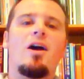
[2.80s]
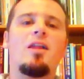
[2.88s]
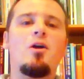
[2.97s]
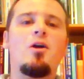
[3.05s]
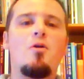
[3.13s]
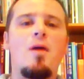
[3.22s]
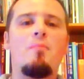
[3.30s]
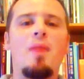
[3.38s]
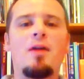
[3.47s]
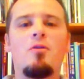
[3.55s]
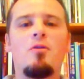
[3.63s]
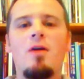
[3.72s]
Hello, I'm
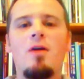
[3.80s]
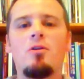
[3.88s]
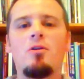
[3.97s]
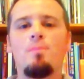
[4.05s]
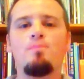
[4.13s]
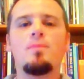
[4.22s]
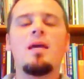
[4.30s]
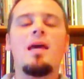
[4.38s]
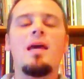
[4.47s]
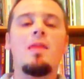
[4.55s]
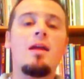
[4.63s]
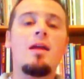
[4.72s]
Michael Halcomb.
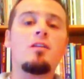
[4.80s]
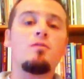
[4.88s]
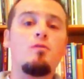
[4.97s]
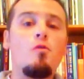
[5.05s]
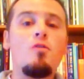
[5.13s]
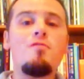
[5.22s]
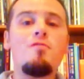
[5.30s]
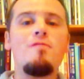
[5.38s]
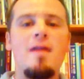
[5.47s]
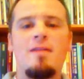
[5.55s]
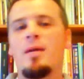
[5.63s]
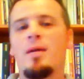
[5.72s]
In the next 4 to
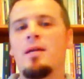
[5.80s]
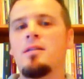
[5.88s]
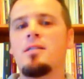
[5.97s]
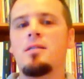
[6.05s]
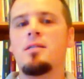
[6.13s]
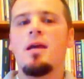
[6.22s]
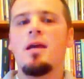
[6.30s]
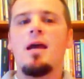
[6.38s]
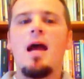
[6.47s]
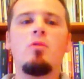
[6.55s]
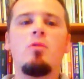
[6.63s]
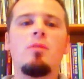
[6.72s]
5 minutes,
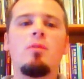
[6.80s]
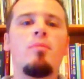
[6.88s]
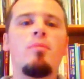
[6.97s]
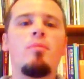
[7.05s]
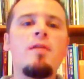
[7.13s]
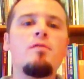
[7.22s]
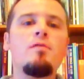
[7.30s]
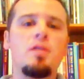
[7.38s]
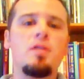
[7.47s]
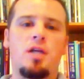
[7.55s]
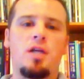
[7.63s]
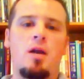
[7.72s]
I want to
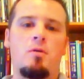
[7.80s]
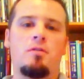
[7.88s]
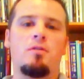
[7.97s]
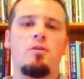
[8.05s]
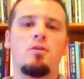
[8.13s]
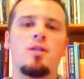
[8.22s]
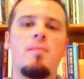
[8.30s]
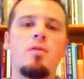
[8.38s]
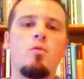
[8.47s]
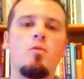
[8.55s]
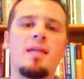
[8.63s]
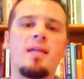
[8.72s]
briefly share with you some
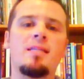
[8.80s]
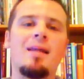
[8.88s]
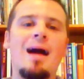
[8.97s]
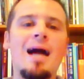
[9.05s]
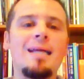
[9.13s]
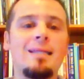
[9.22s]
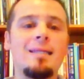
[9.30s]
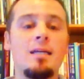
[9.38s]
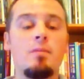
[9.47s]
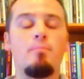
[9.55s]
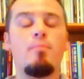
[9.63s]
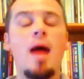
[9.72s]
of the ways that I
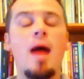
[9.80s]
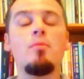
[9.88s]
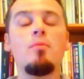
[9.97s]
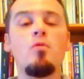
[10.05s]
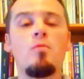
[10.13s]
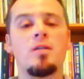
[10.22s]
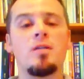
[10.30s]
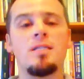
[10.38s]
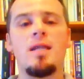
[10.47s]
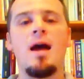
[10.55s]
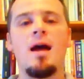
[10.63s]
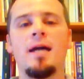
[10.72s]
think Bibleworks
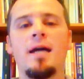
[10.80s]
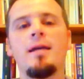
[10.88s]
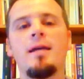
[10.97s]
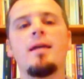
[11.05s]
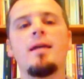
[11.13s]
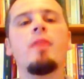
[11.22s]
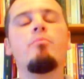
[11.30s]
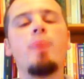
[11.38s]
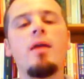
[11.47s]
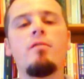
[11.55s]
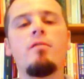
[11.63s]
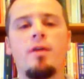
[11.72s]
9 can
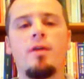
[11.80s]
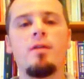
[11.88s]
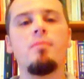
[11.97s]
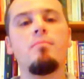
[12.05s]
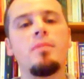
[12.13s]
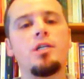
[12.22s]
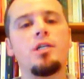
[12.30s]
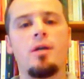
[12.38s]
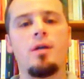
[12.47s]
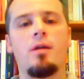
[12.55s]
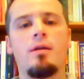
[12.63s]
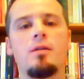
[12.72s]
benefit
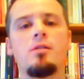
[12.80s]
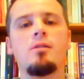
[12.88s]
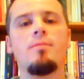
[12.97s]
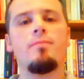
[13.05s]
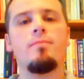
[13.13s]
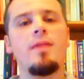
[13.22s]
missionaries.